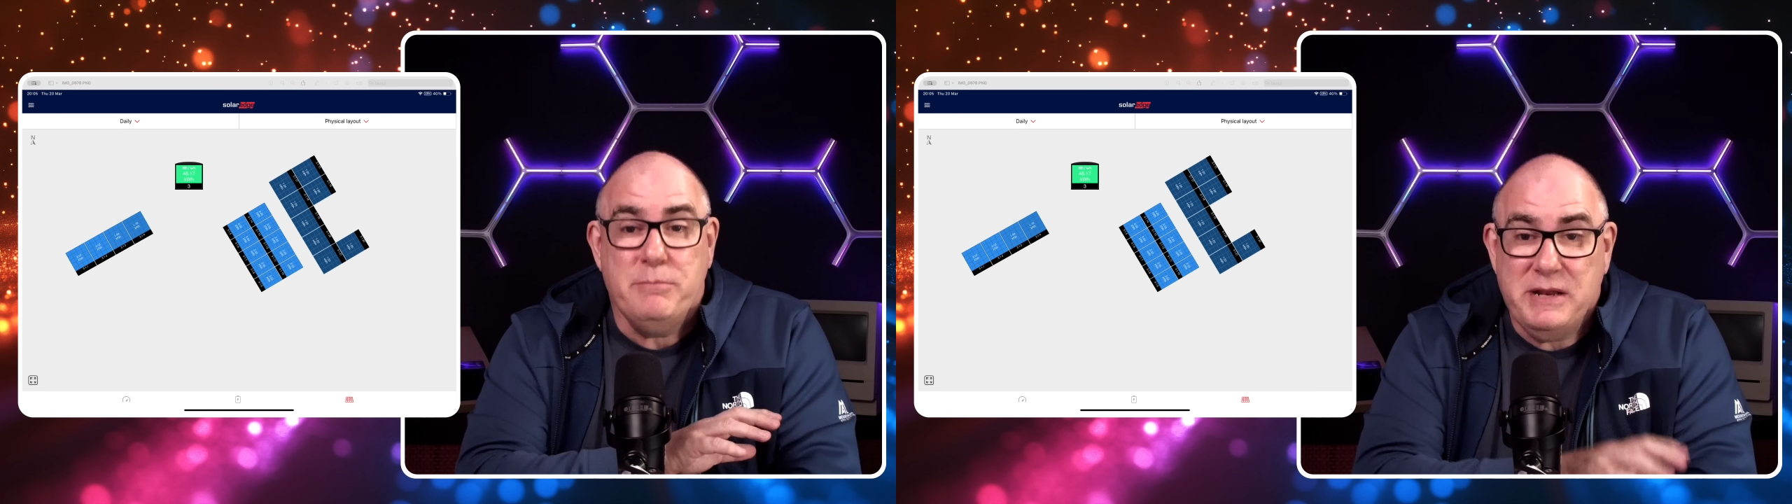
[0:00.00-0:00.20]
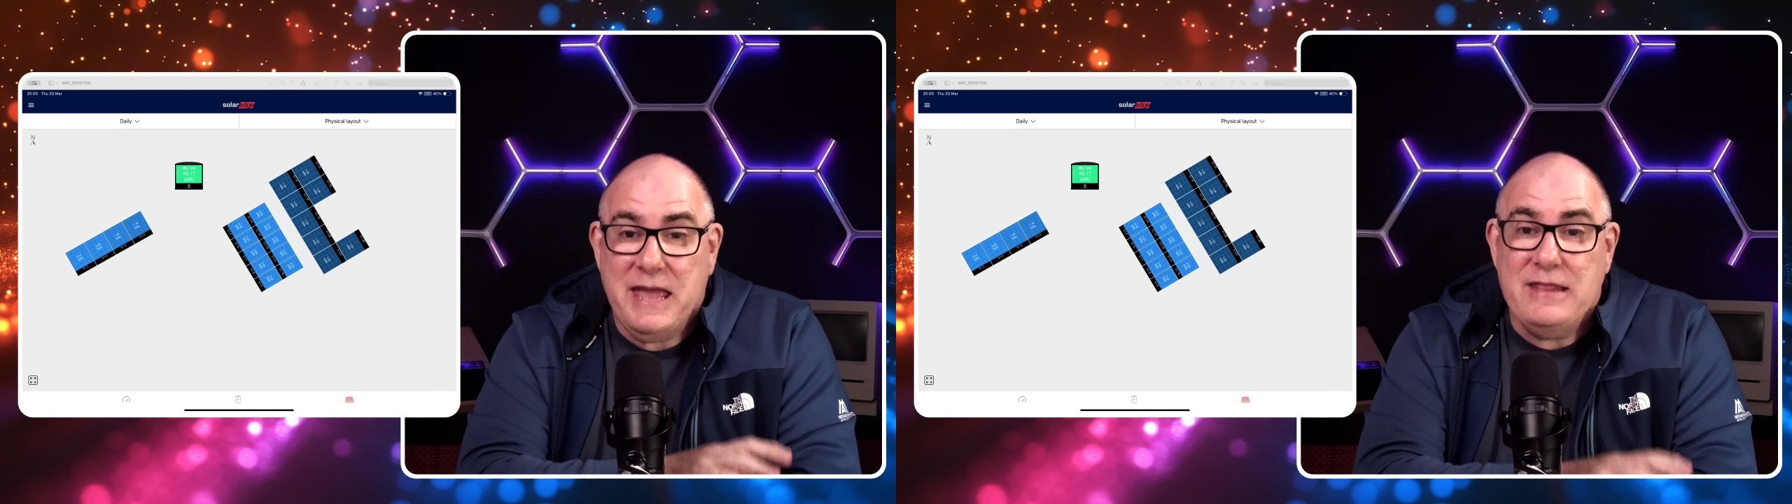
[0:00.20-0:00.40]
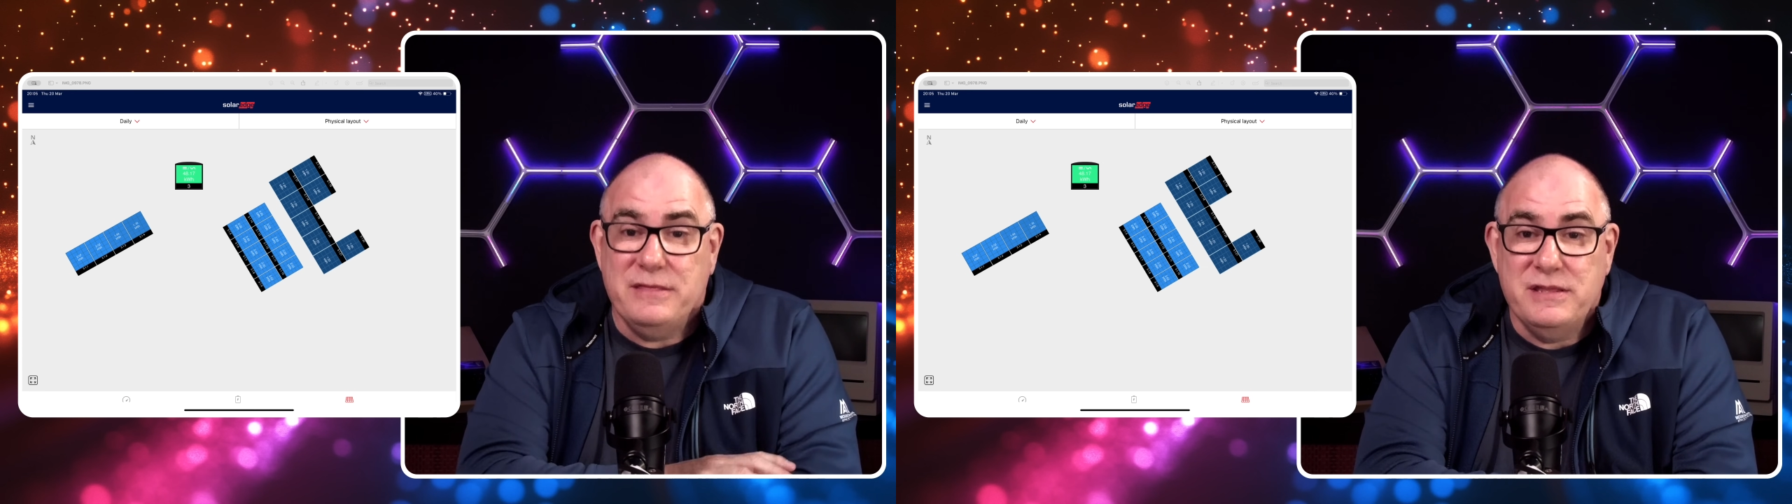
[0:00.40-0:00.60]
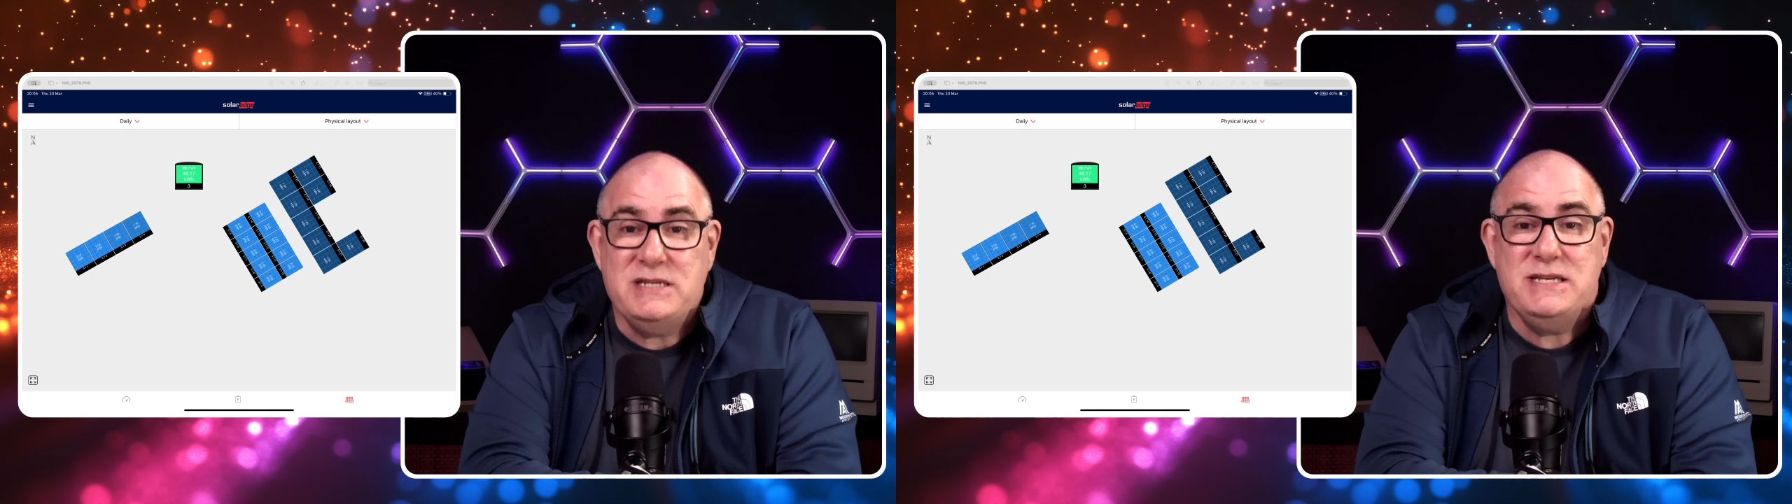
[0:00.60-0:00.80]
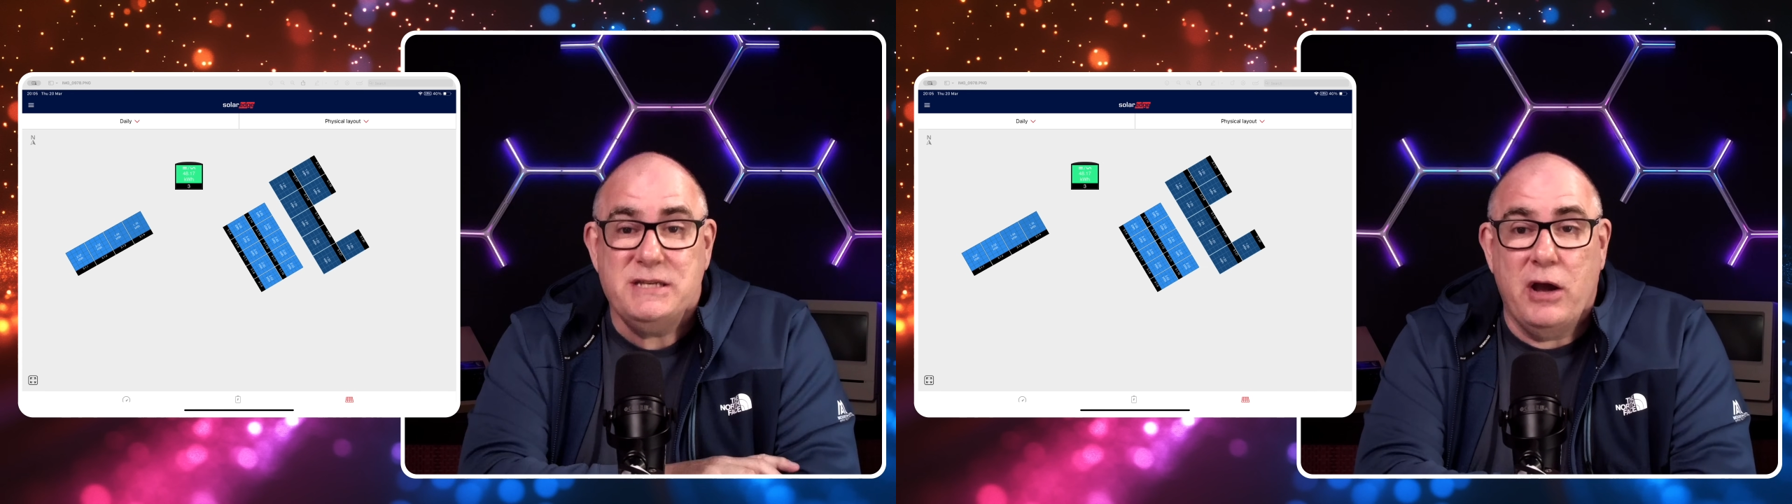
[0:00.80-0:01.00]
But again,
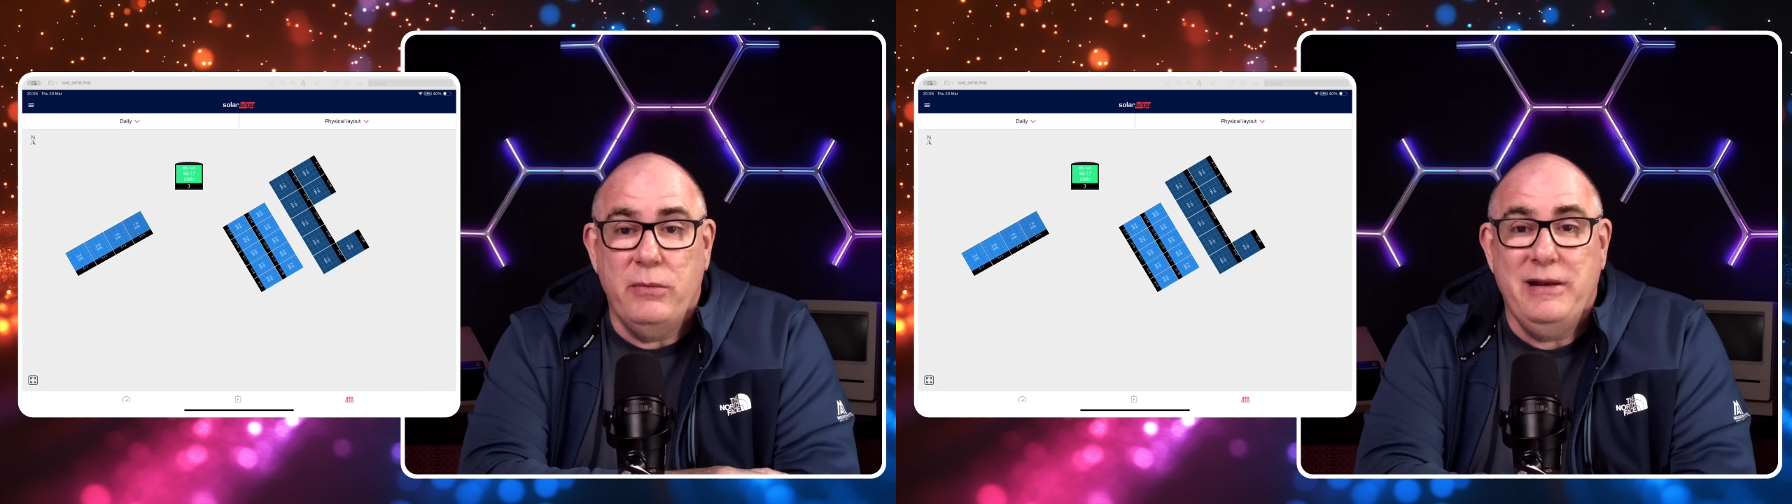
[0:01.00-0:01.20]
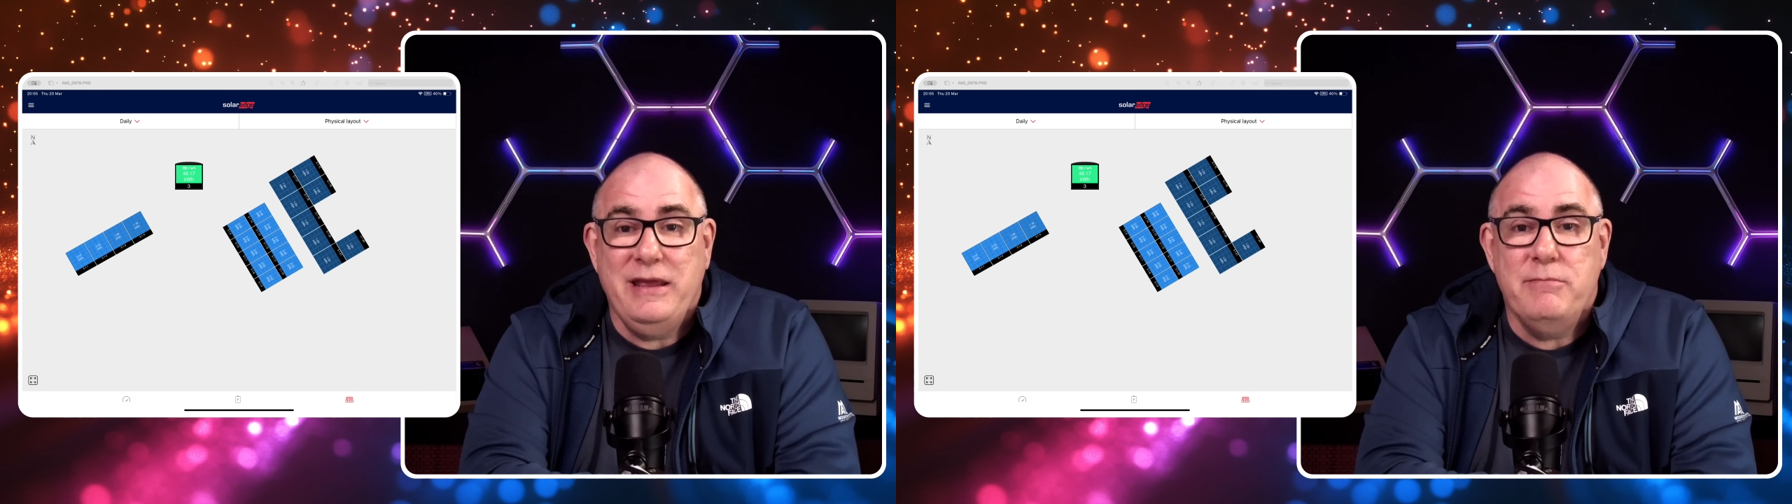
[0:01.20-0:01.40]
this is only